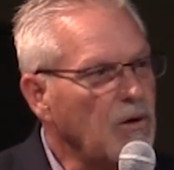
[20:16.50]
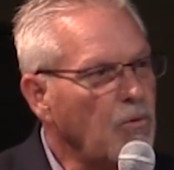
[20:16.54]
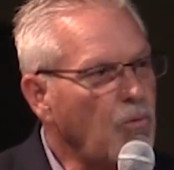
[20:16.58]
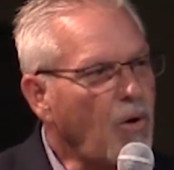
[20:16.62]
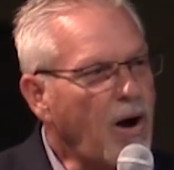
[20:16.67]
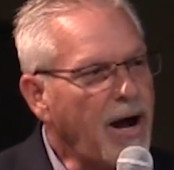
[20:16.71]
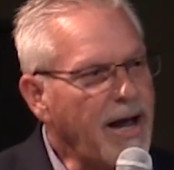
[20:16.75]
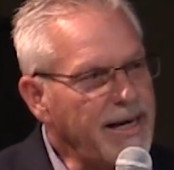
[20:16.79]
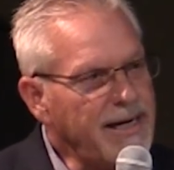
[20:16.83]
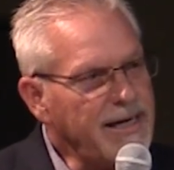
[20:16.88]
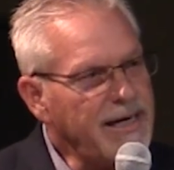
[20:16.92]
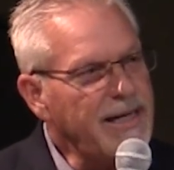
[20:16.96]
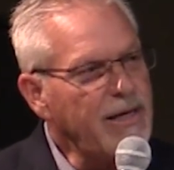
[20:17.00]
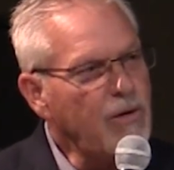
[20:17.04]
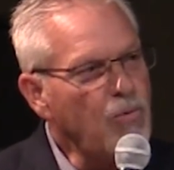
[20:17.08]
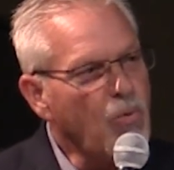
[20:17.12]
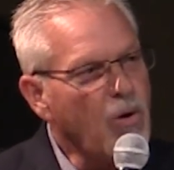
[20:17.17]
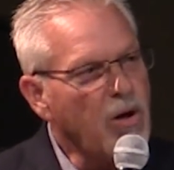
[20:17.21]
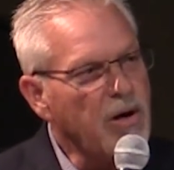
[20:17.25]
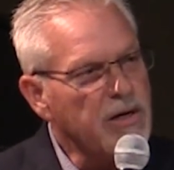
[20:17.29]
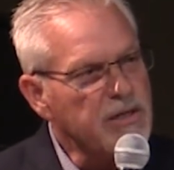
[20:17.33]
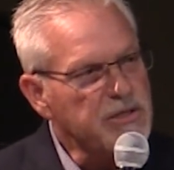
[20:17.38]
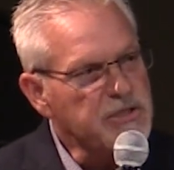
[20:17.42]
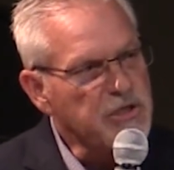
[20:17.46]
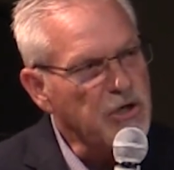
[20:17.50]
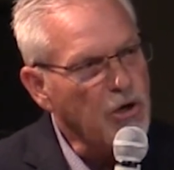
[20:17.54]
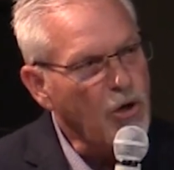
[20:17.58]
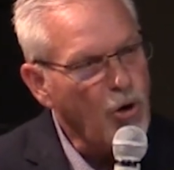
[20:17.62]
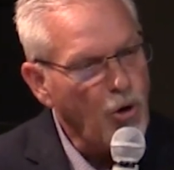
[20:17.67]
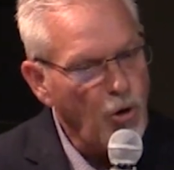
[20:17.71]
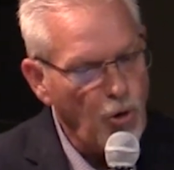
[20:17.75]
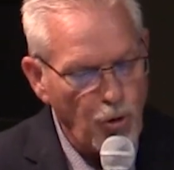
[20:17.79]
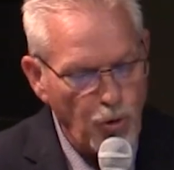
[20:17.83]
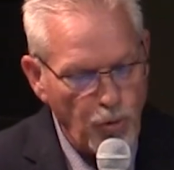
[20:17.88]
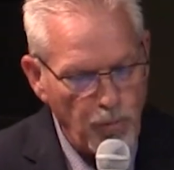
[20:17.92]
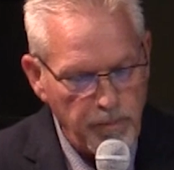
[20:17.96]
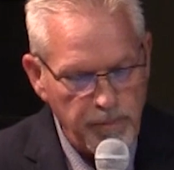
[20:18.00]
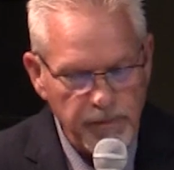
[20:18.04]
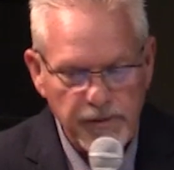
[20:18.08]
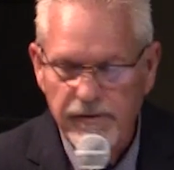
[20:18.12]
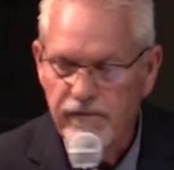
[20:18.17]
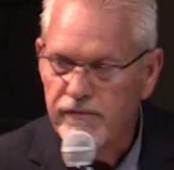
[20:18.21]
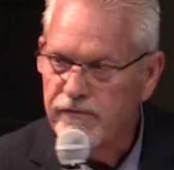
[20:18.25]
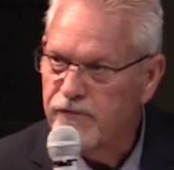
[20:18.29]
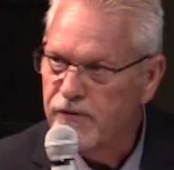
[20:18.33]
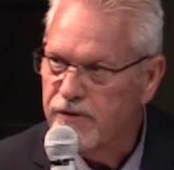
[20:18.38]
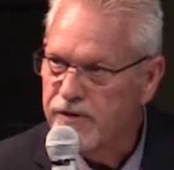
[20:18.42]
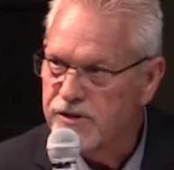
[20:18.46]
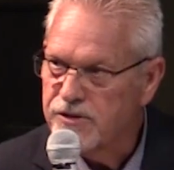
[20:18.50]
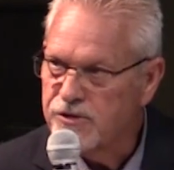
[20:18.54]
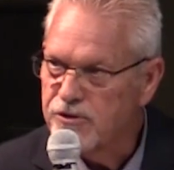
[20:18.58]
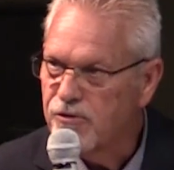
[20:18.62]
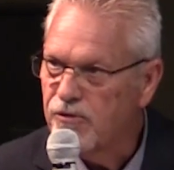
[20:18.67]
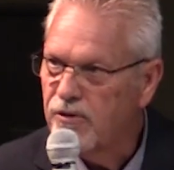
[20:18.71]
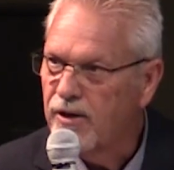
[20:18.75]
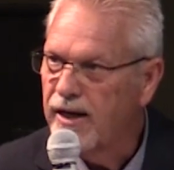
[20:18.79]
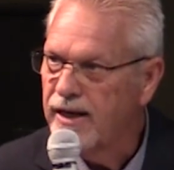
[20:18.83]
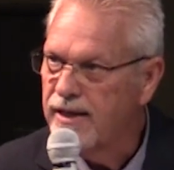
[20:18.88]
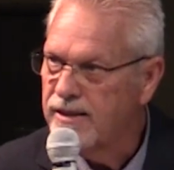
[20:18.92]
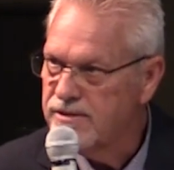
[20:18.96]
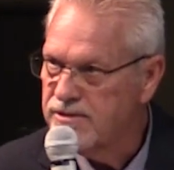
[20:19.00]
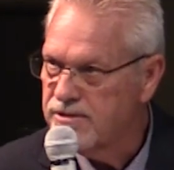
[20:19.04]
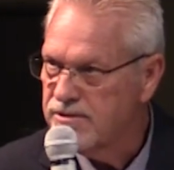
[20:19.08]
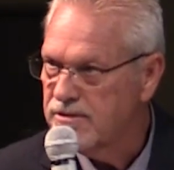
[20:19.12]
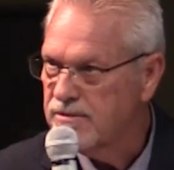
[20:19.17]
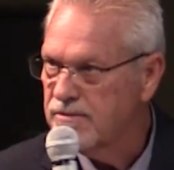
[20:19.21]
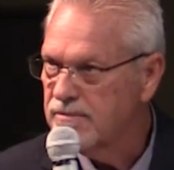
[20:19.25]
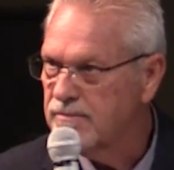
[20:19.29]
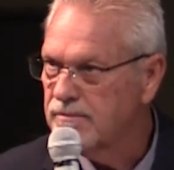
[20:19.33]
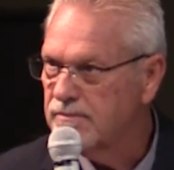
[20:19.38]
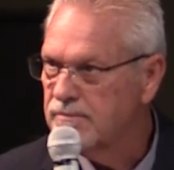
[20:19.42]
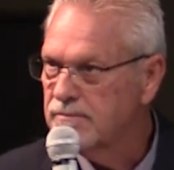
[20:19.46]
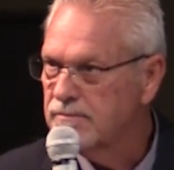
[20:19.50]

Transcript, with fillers: Why did he want us to hope for this grace?